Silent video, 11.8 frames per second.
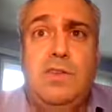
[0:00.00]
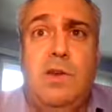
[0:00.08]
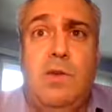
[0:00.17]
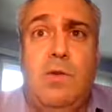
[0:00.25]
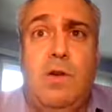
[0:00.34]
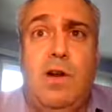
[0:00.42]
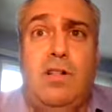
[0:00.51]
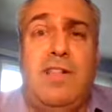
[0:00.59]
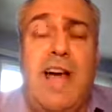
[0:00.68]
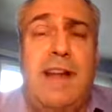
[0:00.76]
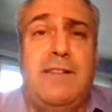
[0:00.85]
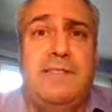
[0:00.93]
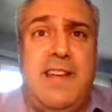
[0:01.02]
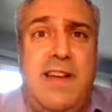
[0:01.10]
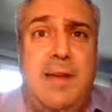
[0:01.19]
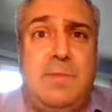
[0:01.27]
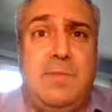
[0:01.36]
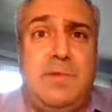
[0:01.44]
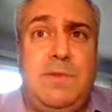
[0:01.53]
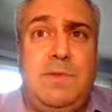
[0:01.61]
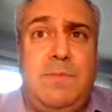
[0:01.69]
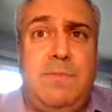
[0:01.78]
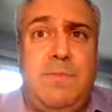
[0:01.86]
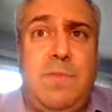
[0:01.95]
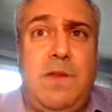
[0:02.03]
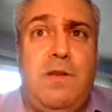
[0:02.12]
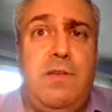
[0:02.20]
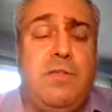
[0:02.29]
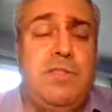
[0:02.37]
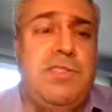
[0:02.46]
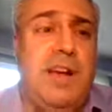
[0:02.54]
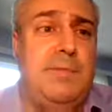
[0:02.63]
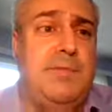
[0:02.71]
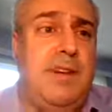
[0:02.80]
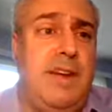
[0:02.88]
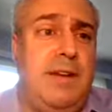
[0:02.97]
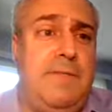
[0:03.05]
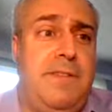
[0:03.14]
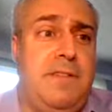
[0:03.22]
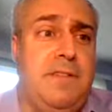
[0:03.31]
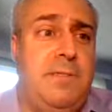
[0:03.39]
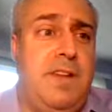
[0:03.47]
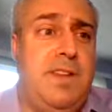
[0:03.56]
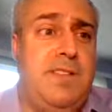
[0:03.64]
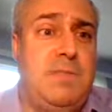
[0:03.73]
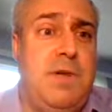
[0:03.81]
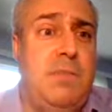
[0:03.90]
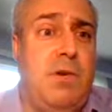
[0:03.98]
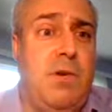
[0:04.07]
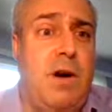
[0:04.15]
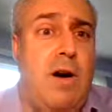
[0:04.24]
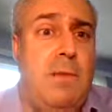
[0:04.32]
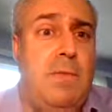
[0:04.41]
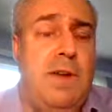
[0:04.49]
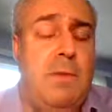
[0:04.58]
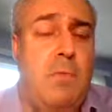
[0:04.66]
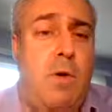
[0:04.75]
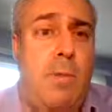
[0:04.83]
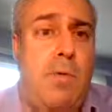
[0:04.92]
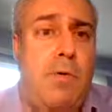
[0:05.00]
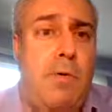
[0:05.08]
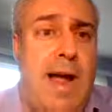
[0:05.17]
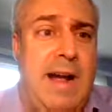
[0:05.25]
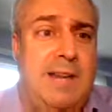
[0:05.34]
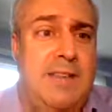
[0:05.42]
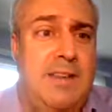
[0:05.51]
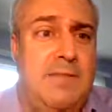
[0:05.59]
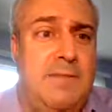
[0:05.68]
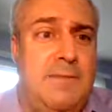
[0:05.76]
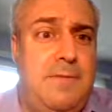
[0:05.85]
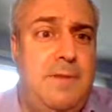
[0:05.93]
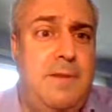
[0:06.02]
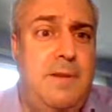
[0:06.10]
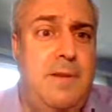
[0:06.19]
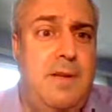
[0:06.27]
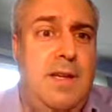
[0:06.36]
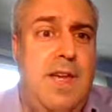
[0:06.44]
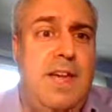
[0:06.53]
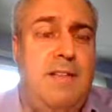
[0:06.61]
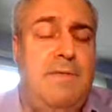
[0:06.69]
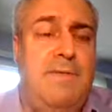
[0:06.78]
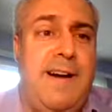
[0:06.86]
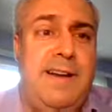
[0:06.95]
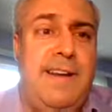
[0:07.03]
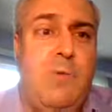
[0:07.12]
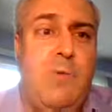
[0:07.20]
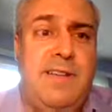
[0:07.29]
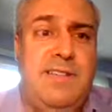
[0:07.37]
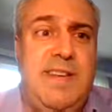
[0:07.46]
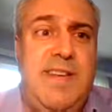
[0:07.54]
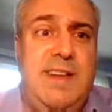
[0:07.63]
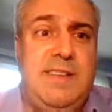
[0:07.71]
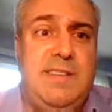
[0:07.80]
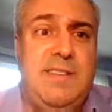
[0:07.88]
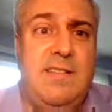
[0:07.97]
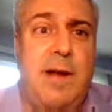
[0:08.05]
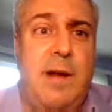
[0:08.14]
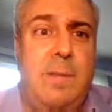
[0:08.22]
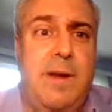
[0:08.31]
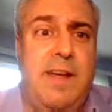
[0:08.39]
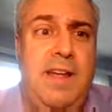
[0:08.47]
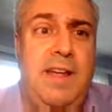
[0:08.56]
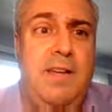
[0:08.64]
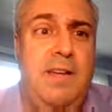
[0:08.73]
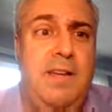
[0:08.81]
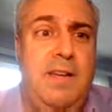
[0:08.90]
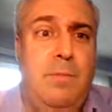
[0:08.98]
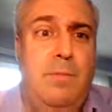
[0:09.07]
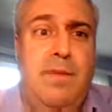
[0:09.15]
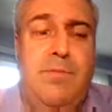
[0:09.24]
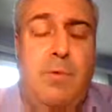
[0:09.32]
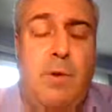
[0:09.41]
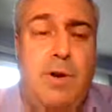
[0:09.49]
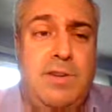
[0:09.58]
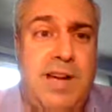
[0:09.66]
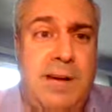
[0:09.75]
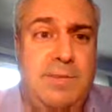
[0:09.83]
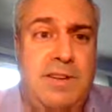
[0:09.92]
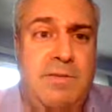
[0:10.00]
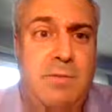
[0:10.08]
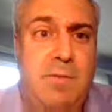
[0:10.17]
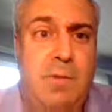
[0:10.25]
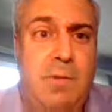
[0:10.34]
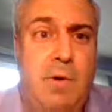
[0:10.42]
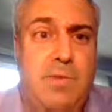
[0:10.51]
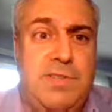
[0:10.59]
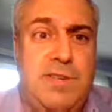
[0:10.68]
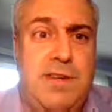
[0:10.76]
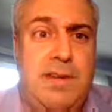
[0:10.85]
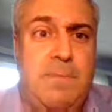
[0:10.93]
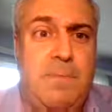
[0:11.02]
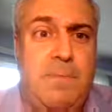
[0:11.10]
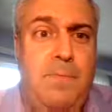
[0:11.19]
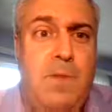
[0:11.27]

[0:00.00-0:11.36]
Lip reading: So a lot of times those jobs are getting filled because people are being more proactive and finding ways to get into the company before a job's even been posted,